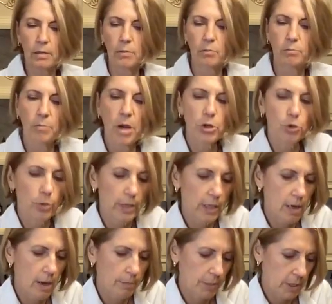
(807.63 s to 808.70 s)
measuring
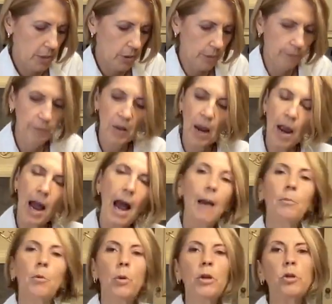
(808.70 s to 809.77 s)
cup here. I'm
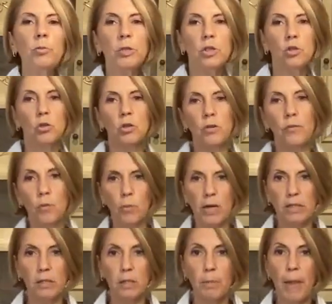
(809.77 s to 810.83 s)
going to reserve the
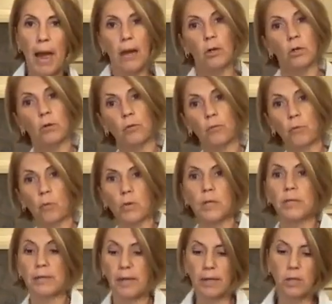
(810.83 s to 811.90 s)
rest of the batter for the
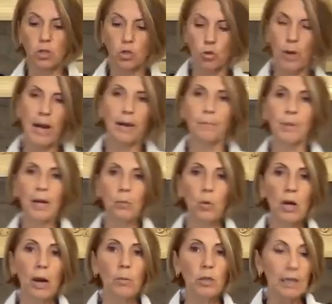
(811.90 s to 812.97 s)
second tray, but
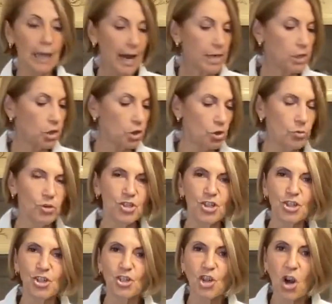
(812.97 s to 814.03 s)
what I would like to do is
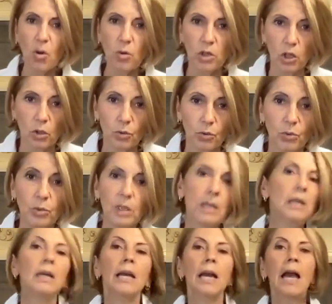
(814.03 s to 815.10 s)
just show you
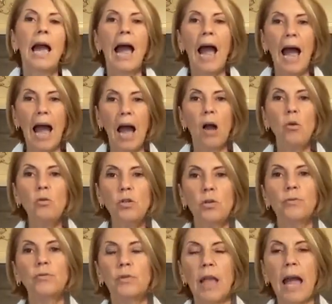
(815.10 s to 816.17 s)
how to
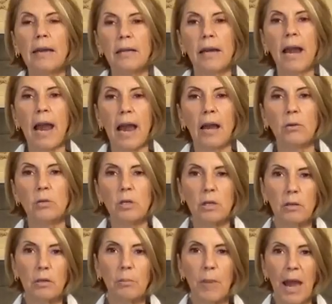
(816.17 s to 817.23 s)
flatten out
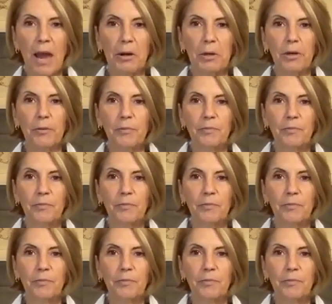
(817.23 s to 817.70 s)
the batter.